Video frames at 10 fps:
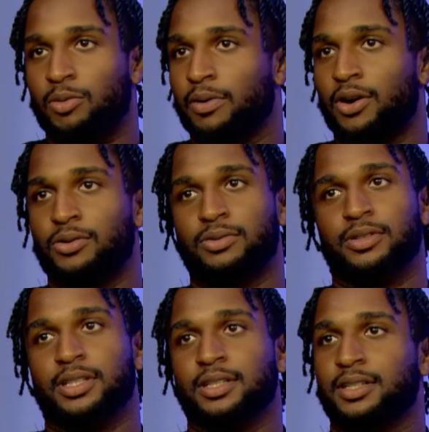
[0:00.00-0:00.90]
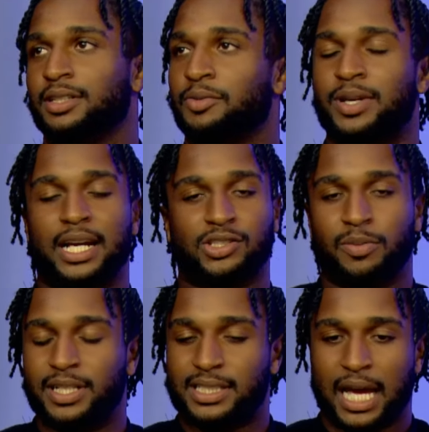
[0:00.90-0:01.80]
bro. We got so
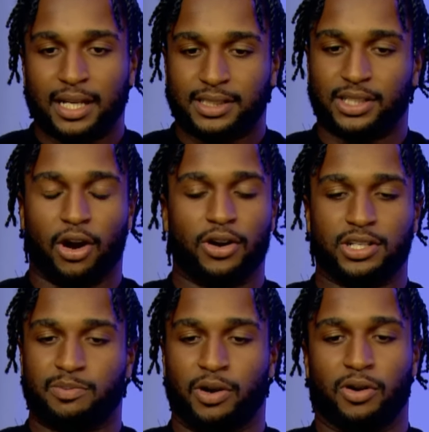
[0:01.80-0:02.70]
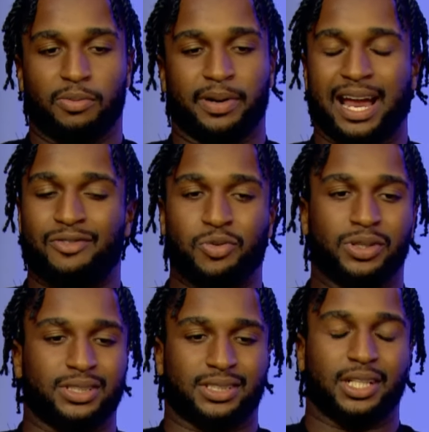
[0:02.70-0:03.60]
many talented artists, bro, but
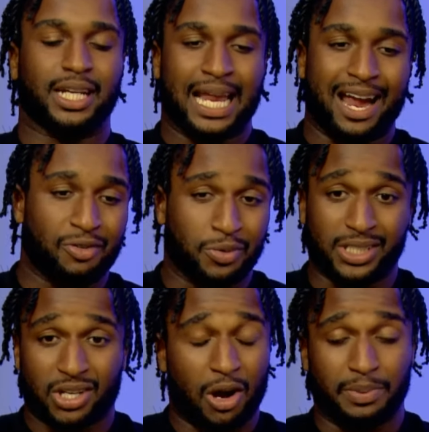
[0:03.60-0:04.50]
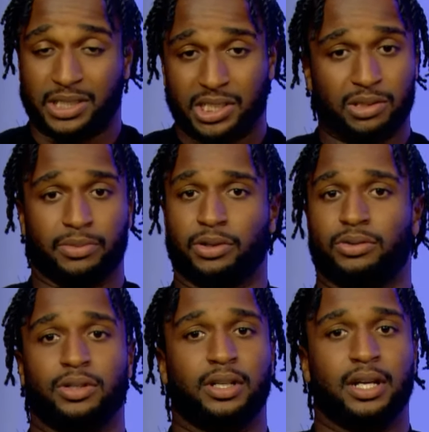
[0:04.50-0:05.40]
everyone's looking at everyone as competition, bro.
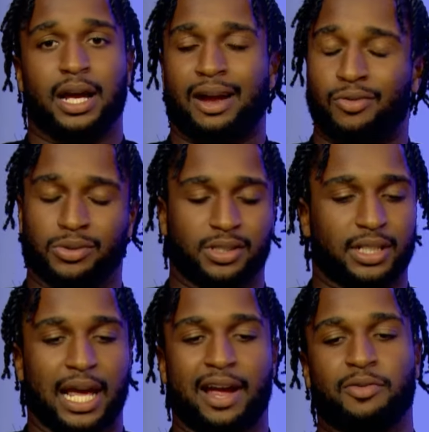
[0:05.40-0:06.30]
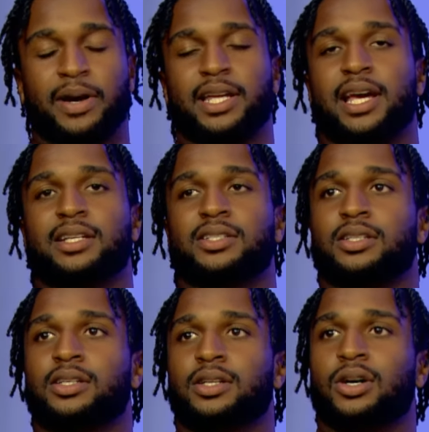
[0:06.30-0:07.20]
Everyone's looking at everybody as,
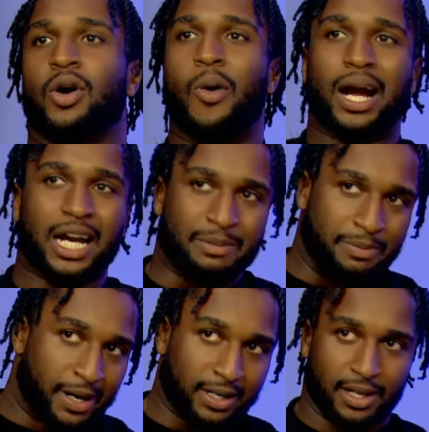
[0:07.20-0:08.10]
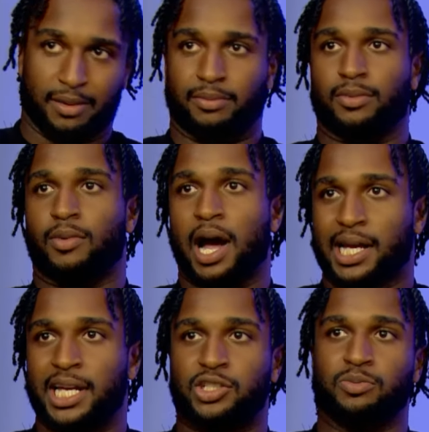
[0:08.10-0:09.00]
oh, I gotta be better than him. Why
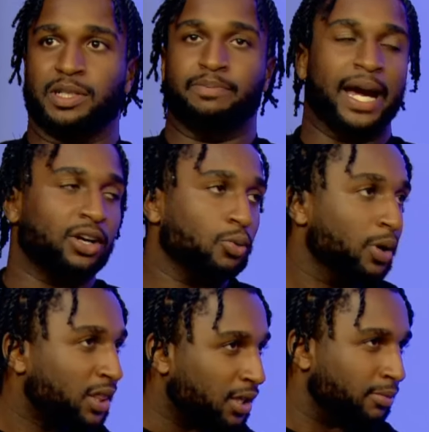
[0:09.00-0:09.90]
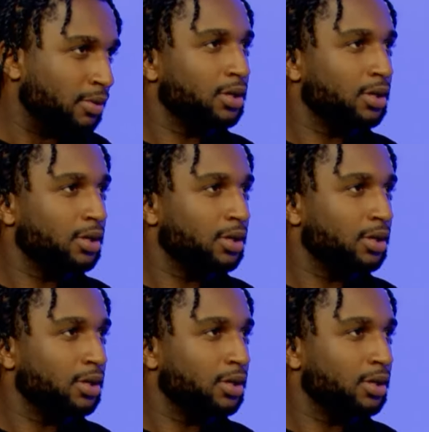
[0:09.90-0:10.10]
can't you be better with him?